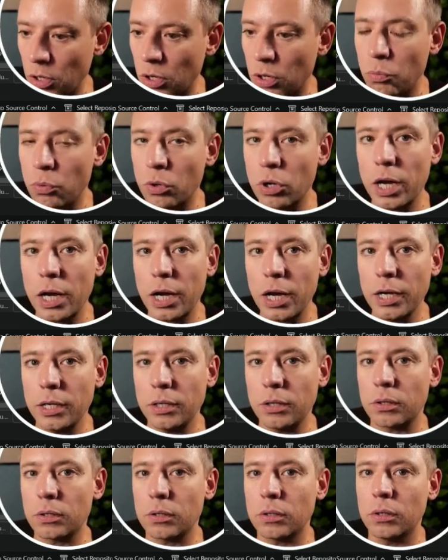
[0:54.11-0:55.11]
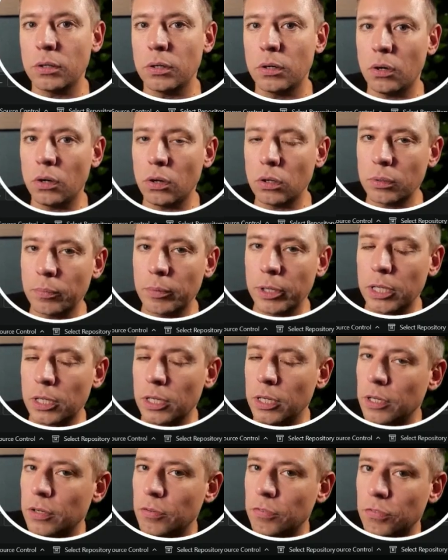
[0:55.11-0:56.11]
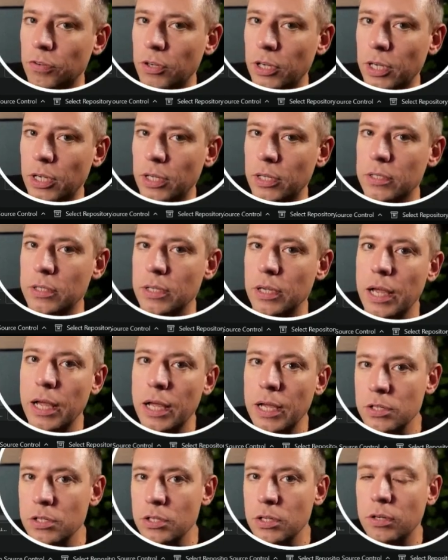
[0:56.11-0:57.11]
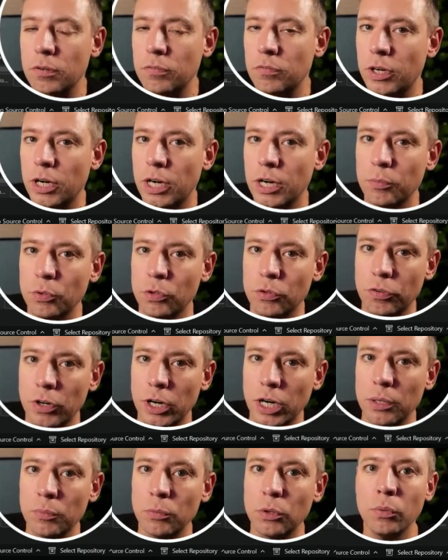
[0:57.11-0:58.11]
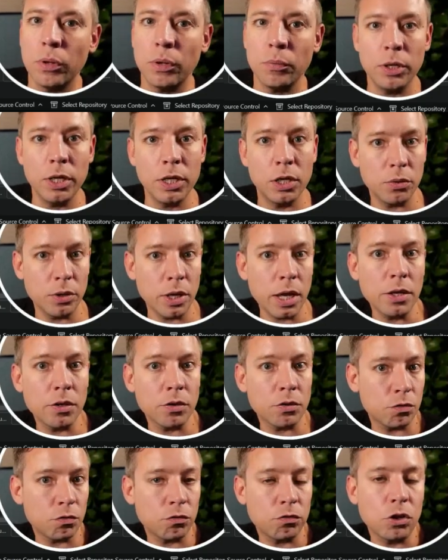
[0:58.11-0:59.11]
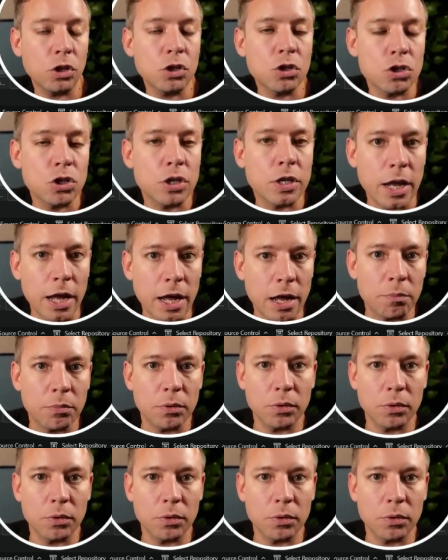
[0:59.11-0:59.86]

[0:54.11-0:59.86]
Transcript: were either automatically defined as an environment variable when we created the function app